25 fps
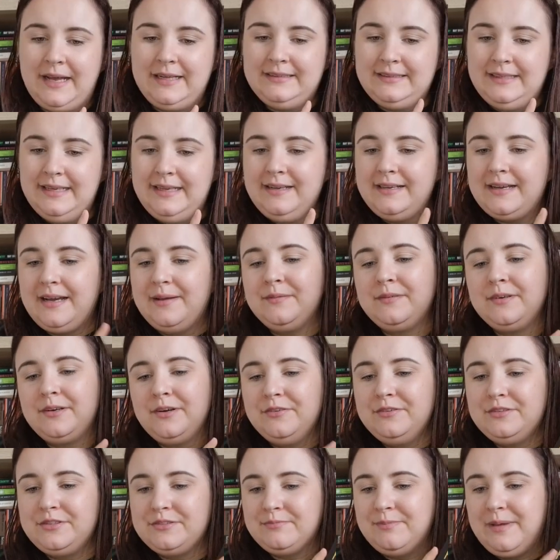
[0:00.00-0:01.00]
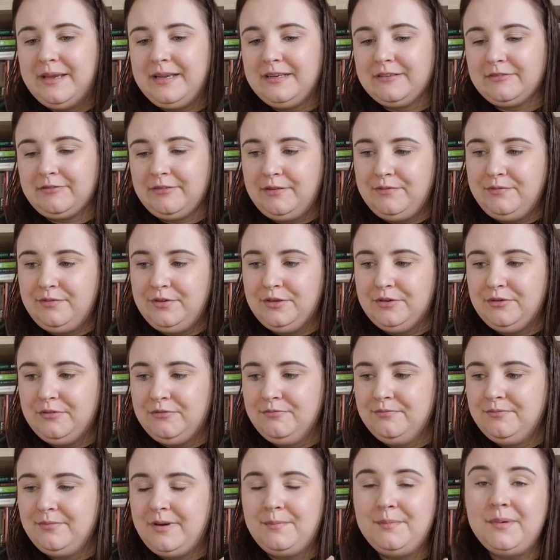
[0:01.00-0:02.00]
I think I'm going to make a review
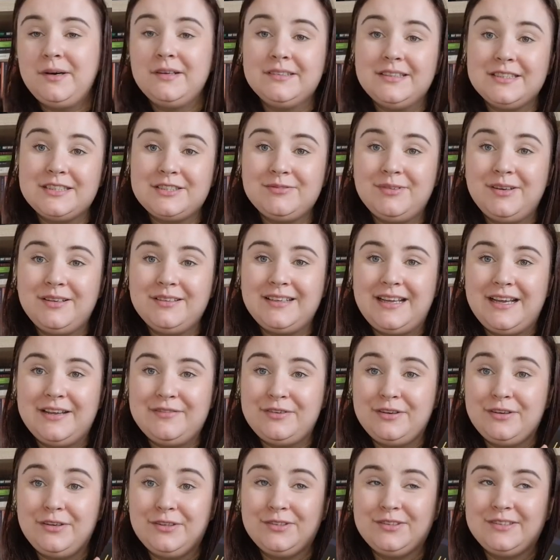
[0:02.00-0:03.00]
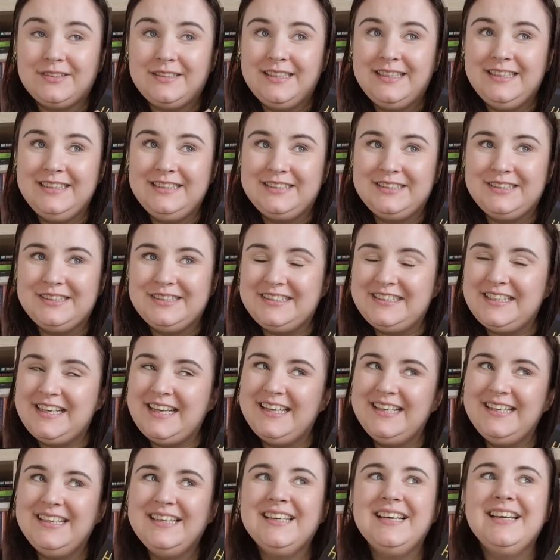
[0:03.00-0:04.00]
about this one. I have a lot of things to
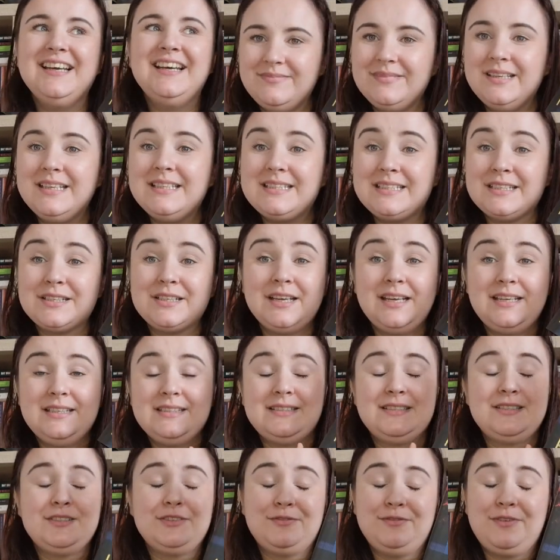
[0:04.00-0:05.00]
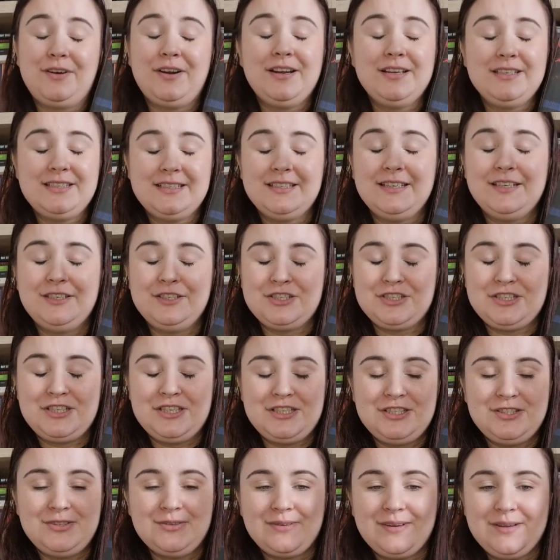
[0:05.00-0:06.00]
say. It's so far it's an
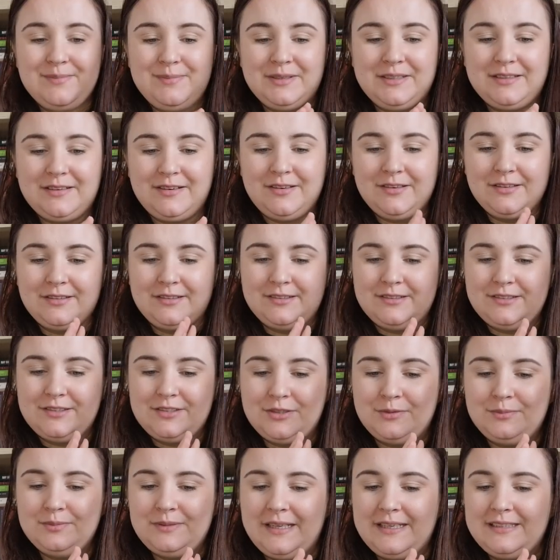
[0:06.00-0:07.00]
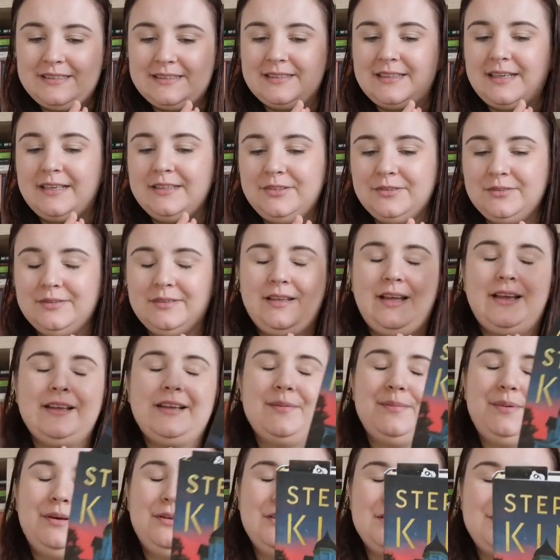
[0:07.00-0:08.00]
interesting story, but there are some things that I don't like
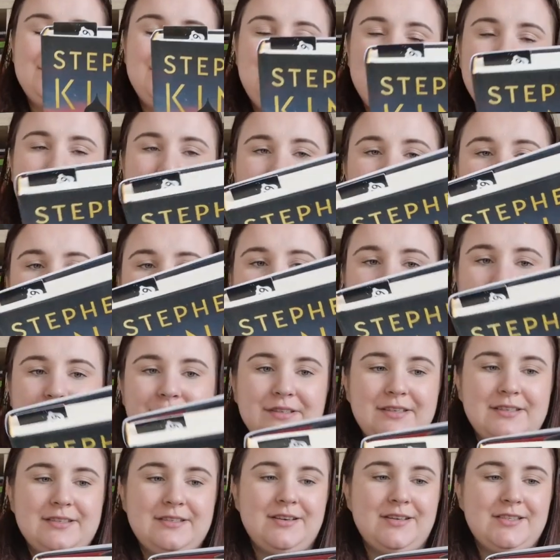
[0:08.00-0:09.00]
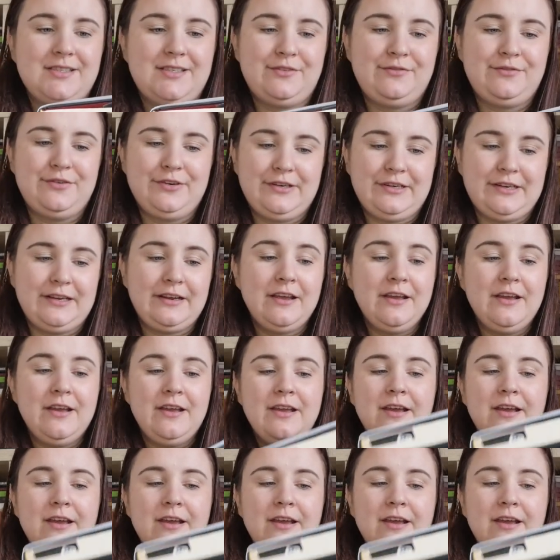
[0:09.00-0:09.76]
about this book, so I'm going to discuss it further.